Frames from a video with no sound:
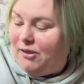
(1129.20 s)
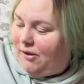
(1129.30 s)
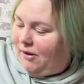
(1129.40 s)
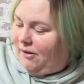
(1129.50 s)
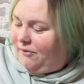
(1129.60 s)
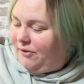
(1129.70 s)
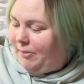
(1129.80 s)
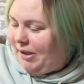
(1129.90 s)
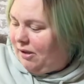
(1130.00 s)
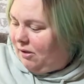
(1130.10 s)
The
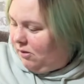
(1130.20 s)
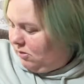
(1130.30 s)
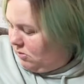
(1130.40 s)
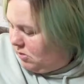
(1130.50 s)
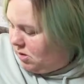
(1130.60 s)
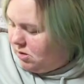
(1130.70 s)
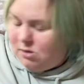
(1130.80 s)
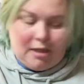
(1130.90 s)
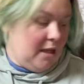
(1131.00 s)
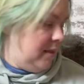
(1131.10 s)
flamingo,
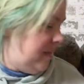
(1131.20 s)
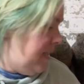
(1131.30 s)
and